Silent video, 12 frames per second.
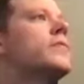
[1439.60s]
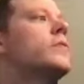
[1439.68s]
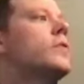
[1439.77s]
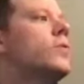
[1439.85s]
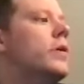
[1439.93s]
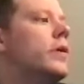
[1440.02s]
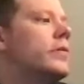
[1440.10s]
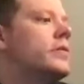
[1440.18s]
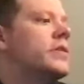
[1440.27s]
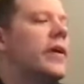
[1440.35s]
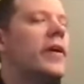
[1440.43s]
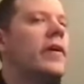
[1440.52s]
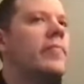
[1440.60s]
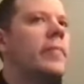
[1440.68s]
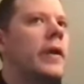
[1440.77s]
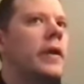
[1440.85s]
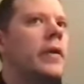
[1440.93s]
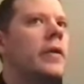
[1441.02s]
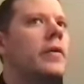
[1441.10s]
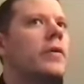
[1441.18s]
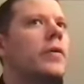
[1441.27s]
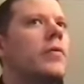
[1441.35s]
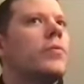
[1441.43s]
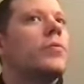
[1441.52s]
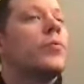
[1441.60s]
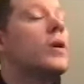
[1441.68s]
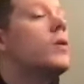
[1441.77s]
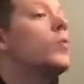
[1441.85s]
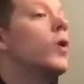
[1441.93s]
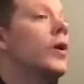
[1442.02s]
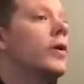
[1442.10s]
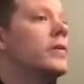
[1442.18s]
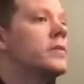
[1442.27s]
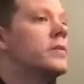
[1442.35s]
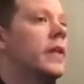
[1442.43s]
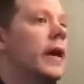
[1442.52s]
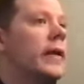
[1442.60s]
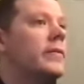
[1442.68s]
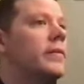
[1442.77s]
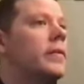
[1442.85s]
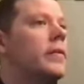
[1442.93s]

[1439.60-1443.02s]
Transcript: few years, there have been 3 words that